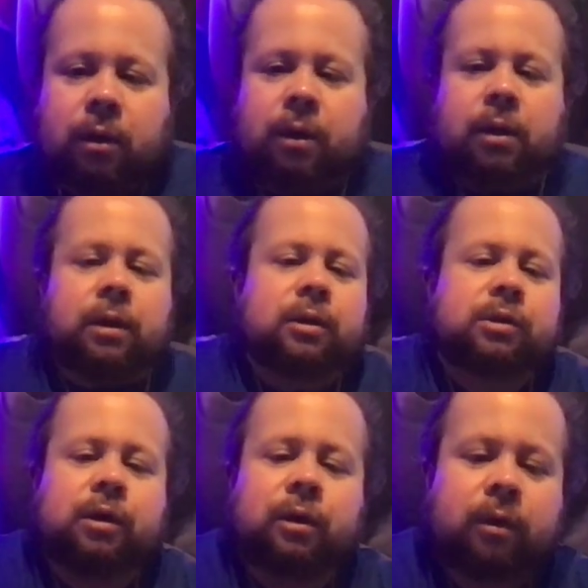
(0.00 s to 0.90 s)
It is
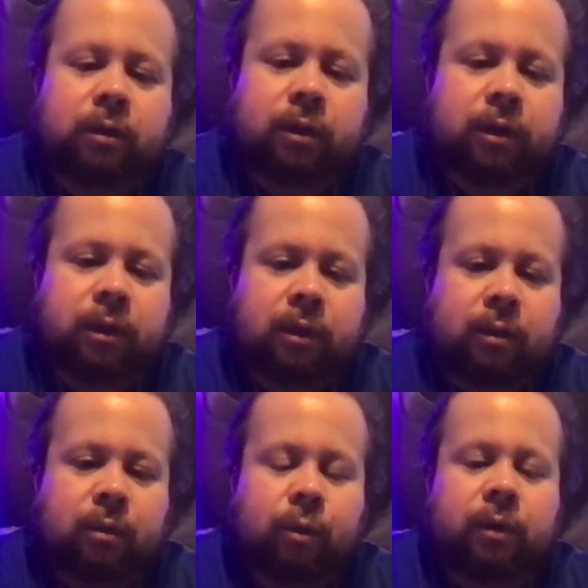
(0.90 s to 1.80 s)
currently
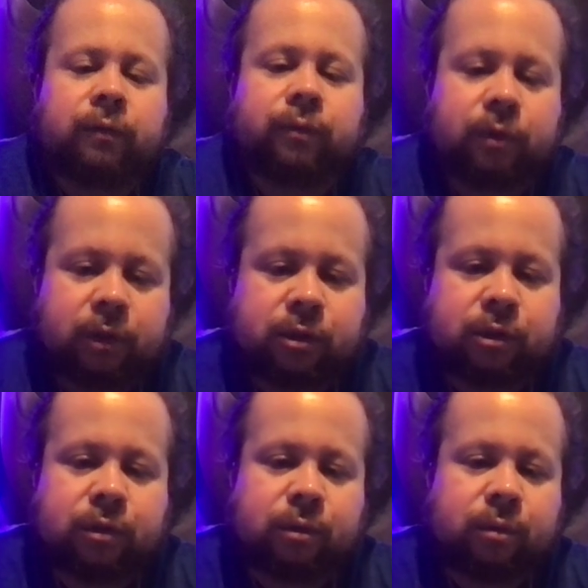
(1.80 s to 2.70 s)

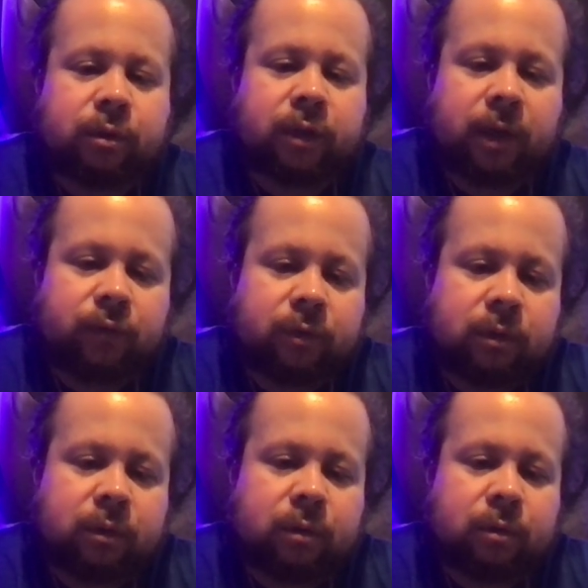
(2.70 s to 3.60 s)
1:42 in the
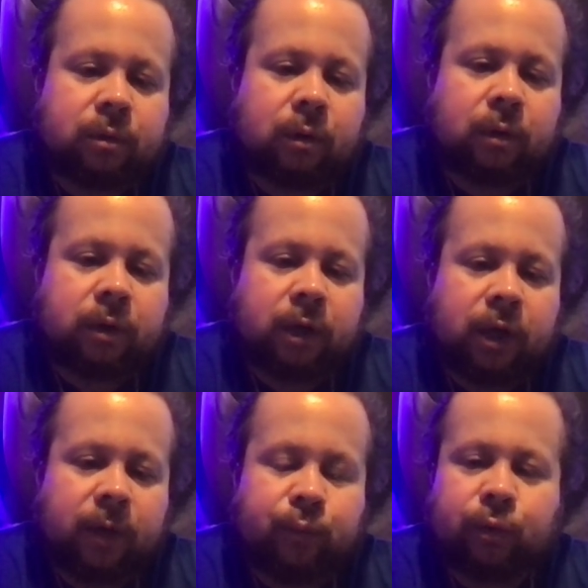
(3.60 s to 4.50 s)
afternoon on
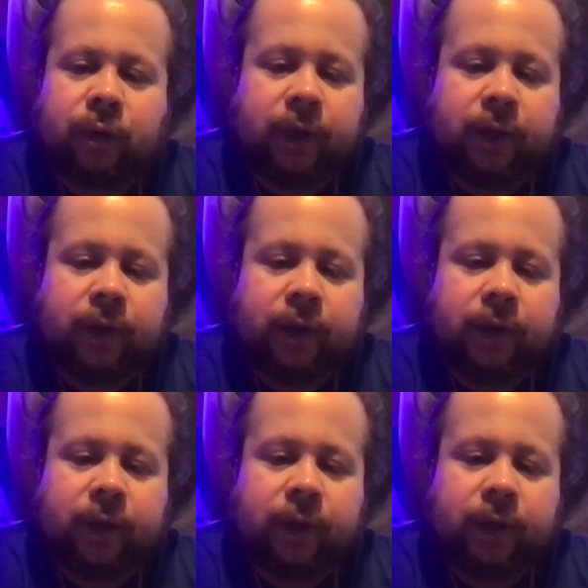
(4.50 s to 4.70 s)
April